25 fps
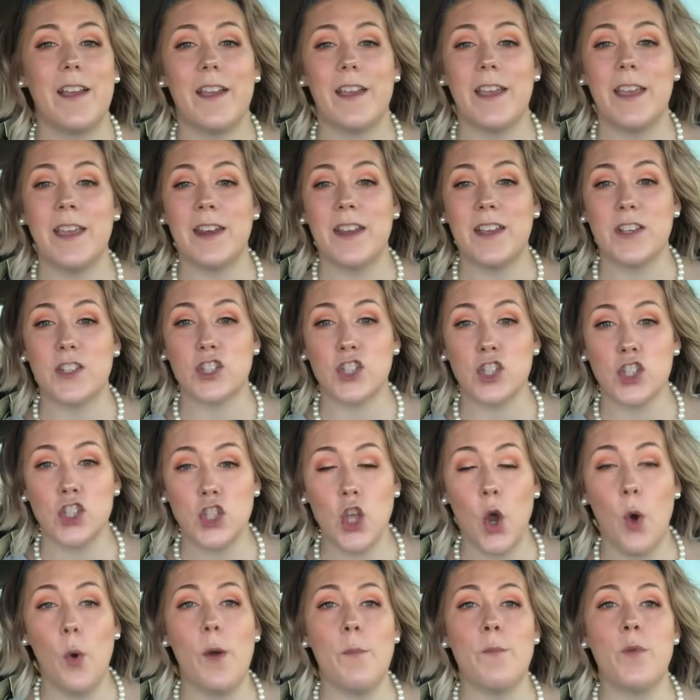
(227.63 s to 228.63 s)
It is
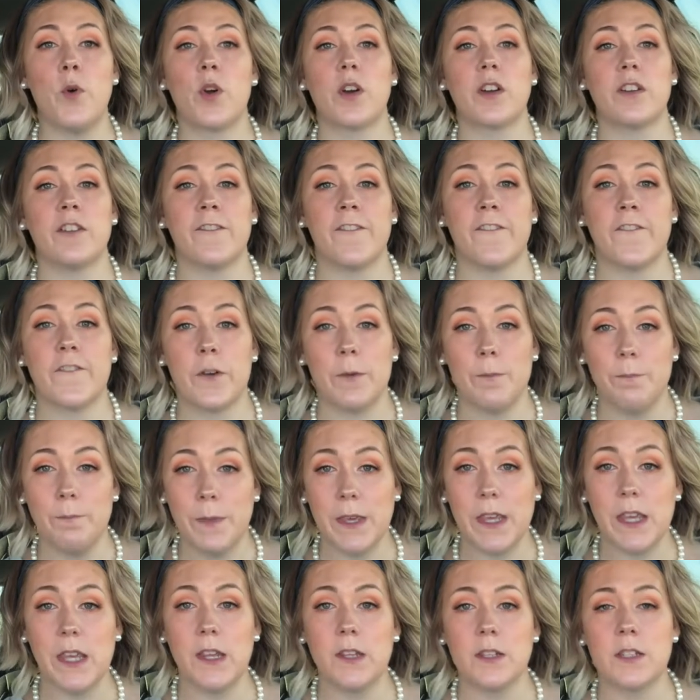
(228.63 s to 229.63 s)
so important for
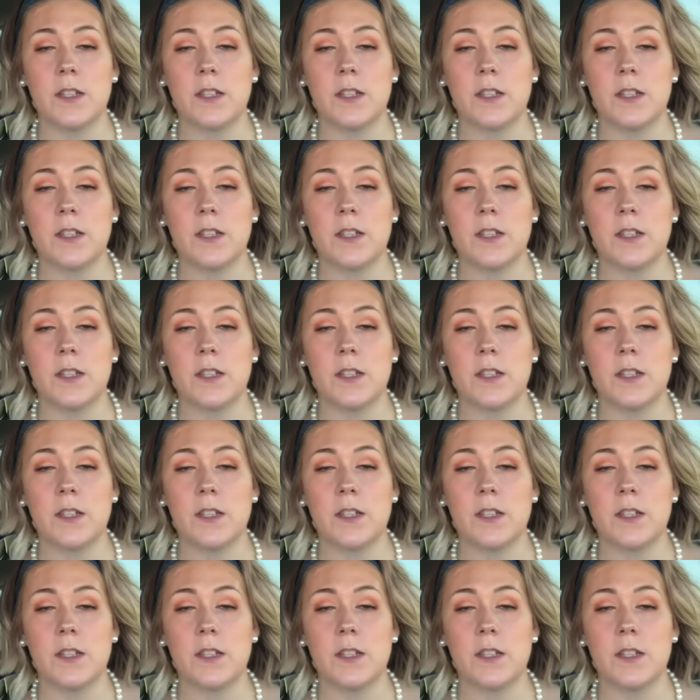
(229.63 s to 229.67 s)
me